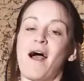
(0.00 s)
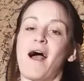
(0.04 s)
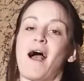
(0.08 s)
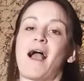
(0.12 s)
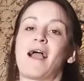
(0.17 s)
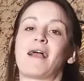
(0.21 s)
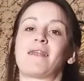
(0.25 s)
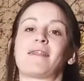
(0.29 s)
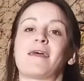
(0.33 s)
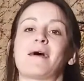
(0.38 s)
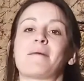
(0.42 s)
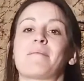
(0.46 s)

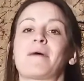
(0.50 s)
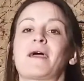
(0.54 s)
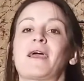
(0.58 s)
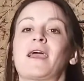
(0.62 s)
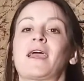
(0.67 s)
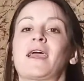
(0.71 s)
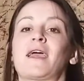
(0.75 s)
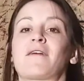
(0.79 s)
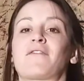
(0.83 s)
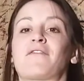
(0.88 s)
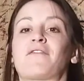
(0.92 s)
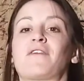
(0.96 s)
I let
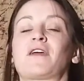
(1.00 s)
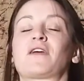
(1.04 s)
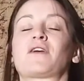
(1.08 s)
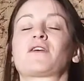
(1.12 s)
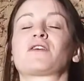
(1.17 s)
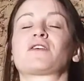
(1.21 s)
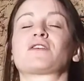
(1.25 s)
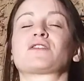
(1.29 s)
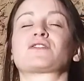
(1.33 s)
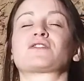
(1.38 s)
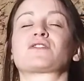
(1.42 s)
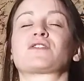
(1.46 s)
my
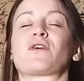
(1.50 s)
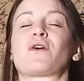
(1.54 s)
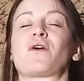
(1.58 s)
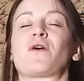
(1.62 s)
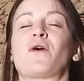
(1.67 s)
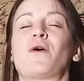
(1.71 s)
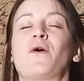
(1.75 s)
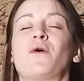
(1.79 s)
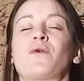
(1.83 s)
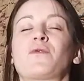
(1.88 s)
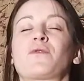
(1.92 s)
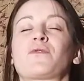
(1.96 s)
fingers
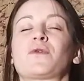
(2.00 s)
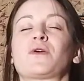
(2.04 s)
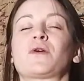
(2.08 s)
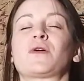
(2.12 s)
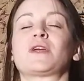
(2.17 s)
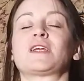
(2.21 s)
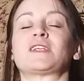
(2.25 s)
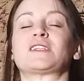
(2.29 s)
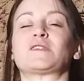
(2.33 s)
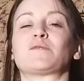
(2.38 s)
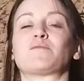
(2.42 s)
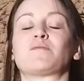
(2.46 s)
go through
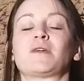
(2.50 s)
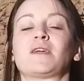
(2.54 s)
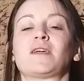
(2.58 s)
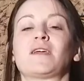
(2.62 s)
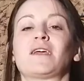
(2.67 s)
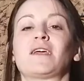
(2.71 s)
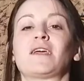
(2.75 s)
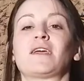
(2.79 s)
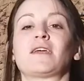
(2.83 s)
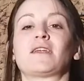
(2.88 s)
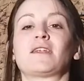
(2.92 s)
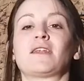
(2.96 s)
each
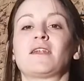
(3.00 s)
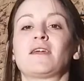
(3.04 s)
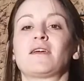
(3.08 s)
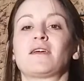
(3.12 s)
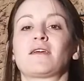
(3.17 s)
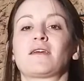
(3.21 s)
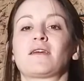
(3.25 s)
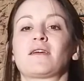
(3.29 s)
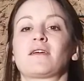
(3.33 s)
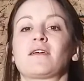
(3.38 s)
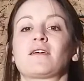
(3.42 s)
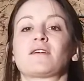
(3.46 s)
bead,
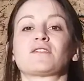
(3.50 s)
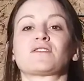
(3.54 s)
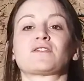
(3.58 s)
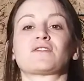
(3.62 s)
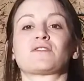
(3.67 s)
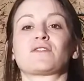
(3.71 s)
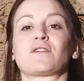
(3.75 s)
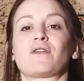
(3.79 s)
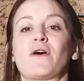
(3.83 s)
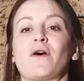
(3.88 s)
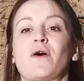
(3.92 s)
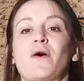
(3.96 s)

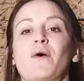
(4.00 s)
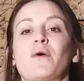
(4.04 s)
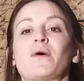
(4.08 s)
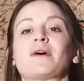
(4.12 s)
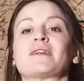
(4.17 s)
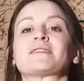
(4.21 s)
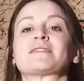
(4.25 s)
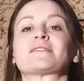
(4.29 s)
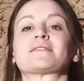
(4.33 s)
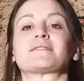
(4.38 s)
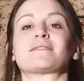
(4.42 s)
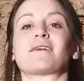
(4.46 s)
slow
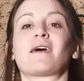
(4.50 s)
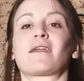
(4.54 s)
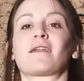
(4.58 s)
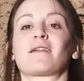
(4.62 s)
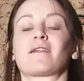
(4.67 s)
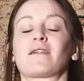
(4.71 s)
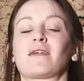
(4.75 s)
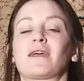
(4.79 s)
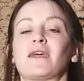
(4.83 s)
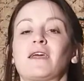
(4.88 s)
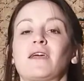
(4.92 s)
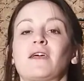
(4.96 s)
and
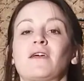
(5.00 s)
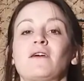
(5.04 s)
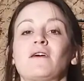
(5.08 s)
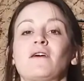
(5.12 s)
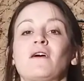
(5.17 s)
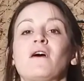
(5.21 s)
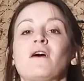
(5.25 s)
steadily,